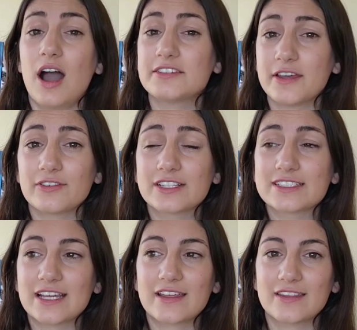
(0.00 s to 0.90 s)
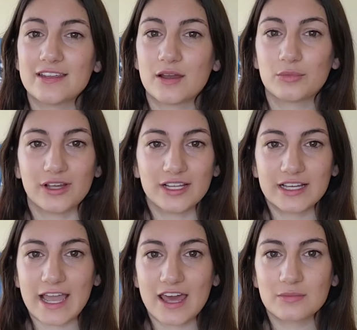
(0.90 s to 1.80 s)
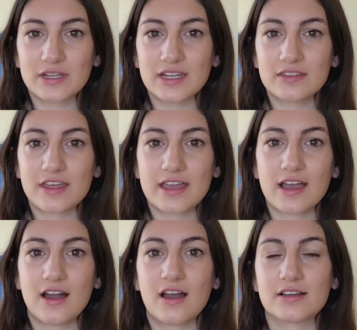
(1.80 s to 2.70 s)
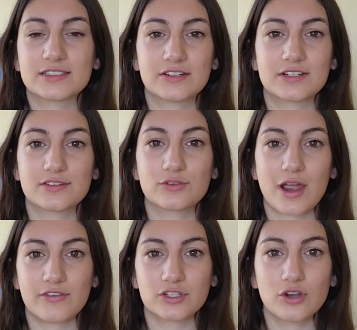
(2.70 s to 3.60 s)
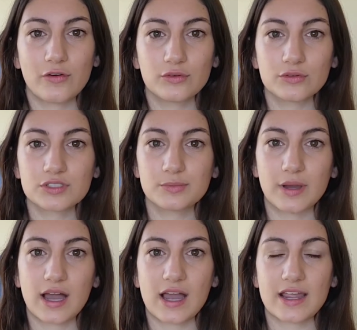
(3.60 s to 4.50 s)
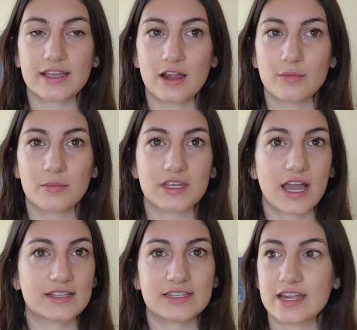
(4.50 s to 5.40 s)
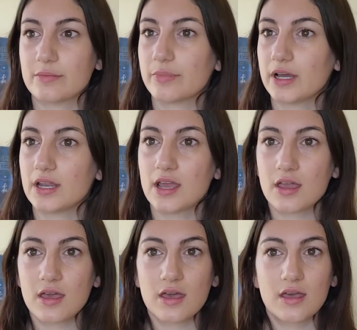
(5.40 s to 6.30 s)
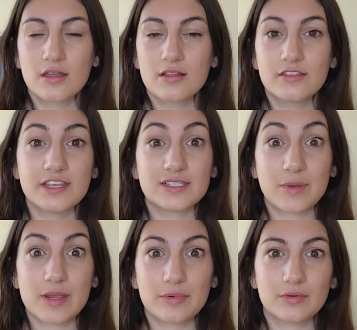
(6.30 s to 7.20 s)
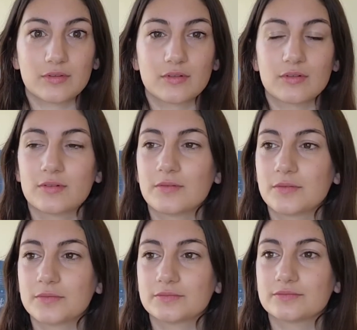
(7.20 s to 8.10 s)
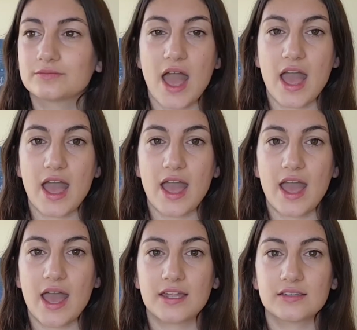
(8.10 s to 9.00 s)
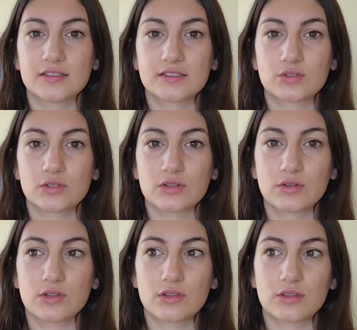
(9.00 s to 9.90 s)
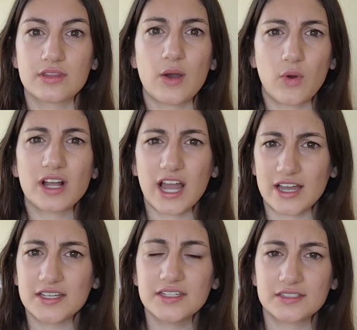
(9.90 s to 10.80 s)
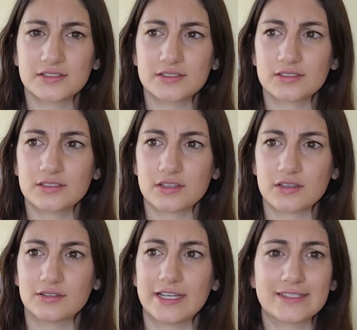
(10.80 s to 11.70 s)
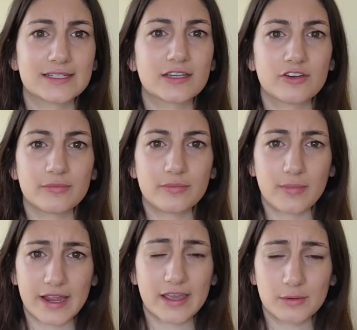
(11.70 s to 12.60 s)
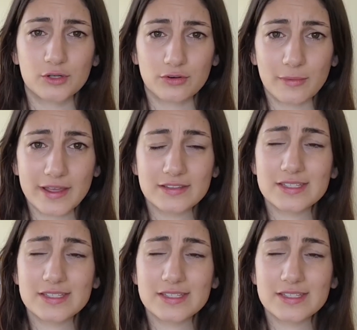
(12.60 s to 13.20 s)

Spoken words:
I'd definitely say The Umbrella Academy. They are a series of graphic novels by, I can't remember the guy's name, but these people. And that one guy is the lead singer of My Chemical Romance.